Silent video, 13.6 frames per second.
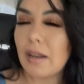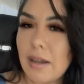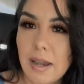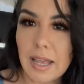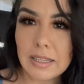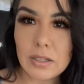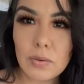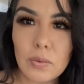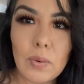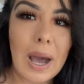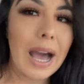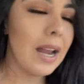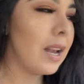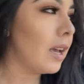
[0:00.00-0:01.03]
natural.
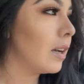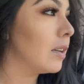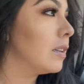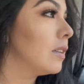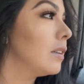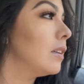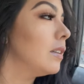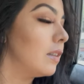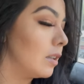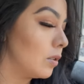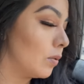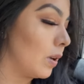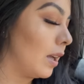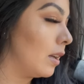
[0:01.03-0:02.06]
And I
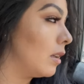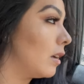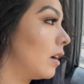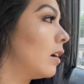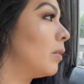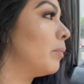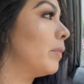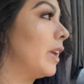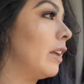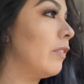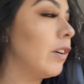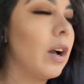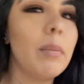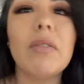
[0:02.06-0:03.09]

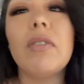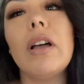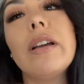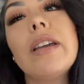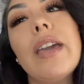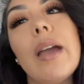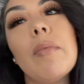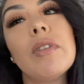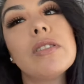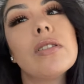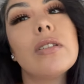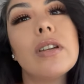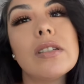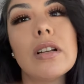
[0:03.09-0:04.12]
forgot my vlogging camera, so
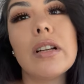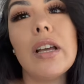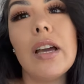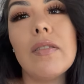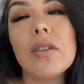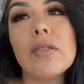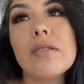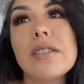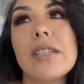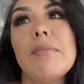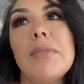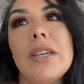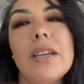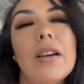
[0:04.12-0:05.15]
you guys are gonna have to see
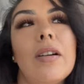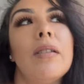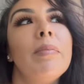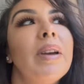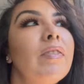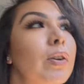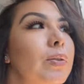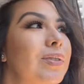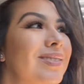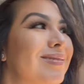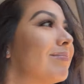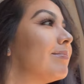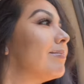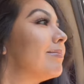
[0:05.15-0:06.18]
me on my phone.
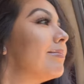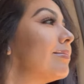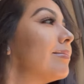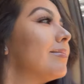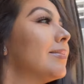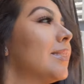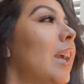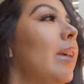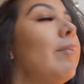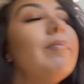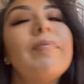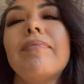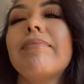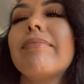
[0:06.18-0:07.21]
Okay?
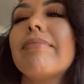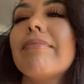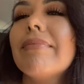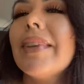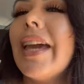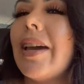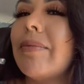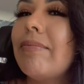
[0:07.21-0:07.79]
Okay.